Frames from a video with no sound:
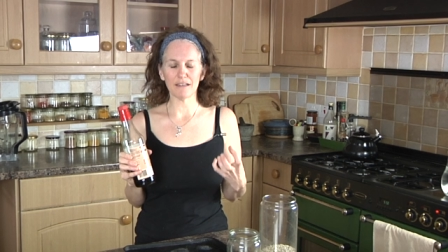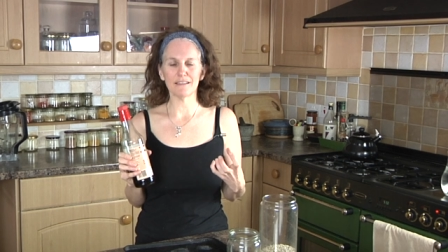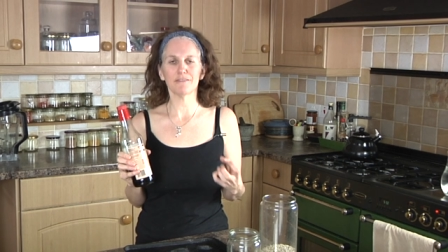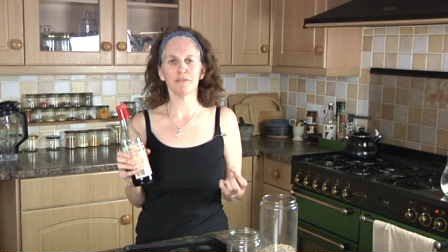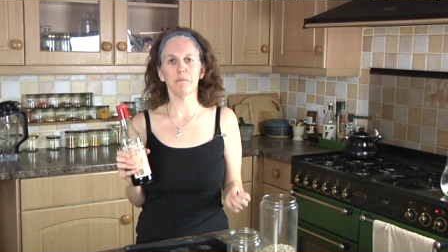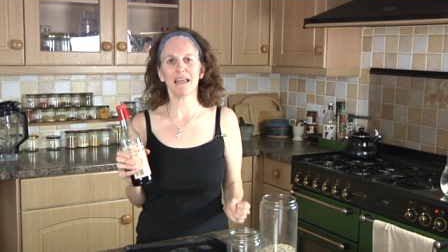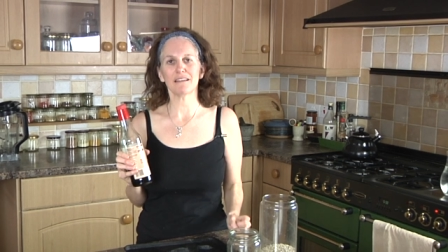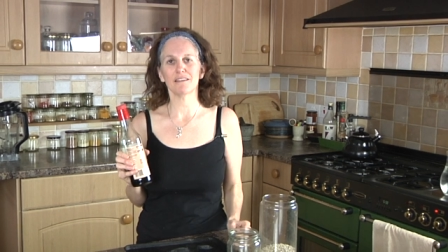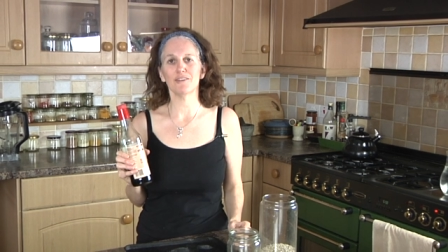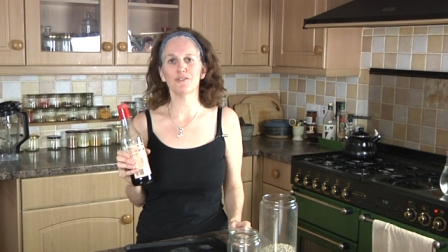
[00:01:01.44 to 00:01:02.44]
nice
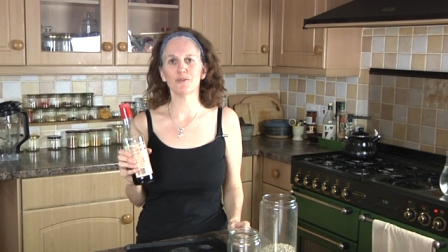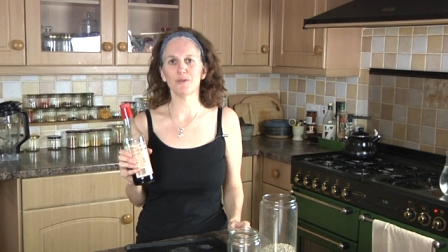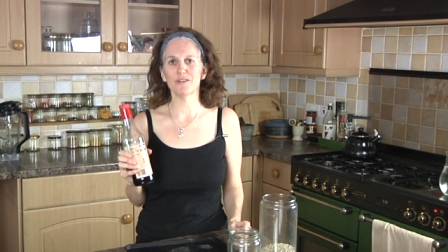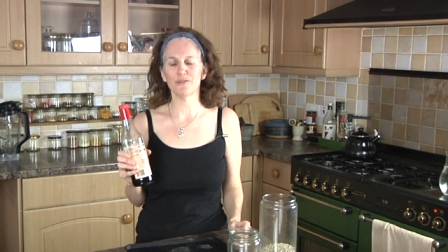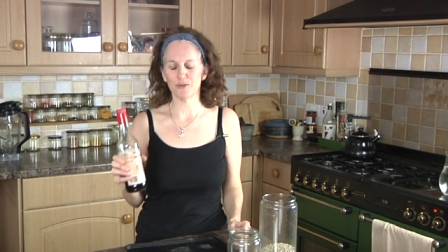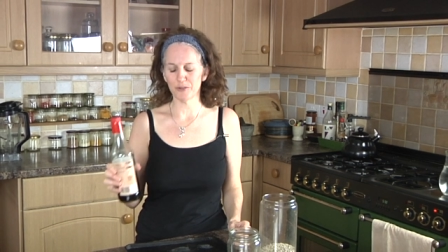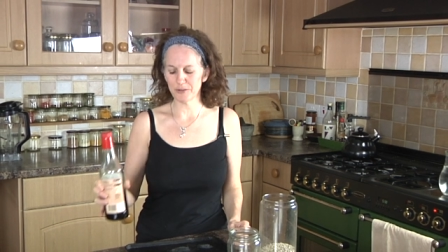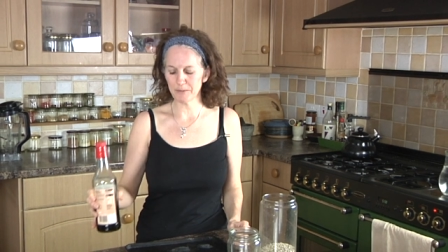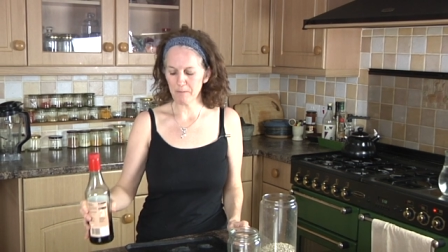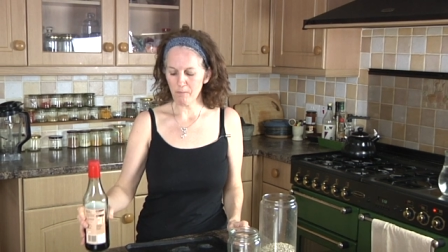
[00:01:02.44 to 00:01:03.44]
fermented soy sauce.